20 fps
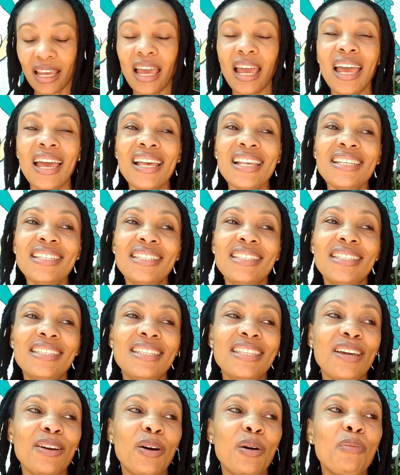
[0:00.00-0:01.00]
as
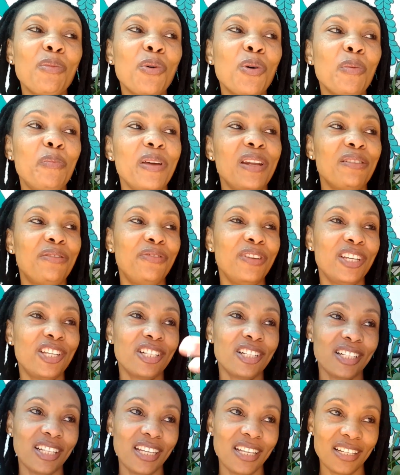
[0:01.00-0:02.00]
there are more
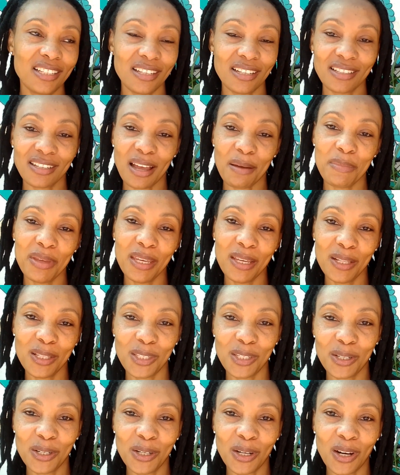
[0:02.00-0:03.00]
beneficial insects coming
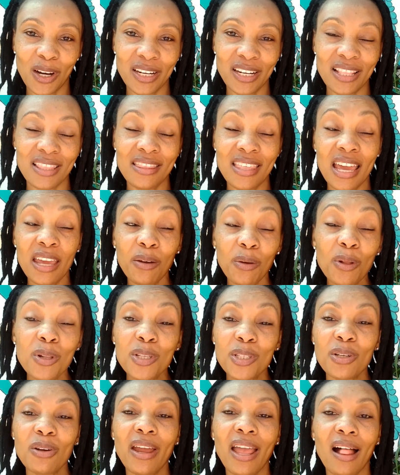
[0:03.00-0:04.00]
into your garden, they
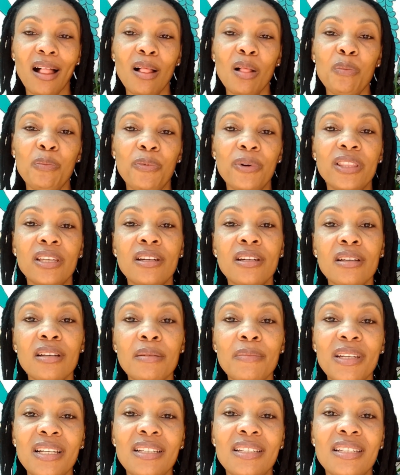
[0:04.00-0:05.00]
also help with
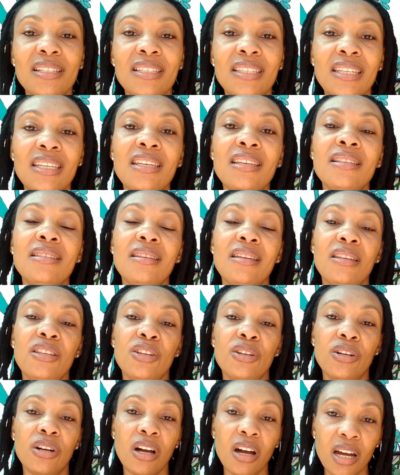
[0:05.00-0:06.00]
curbing disease in
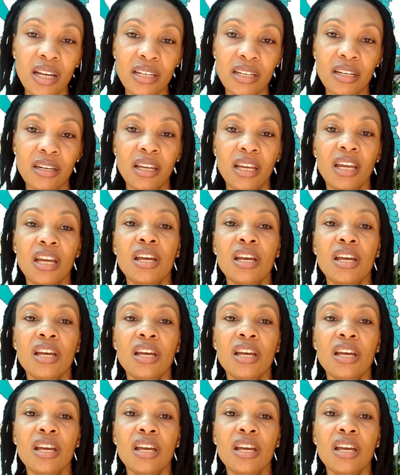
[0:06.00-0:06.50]
your garden.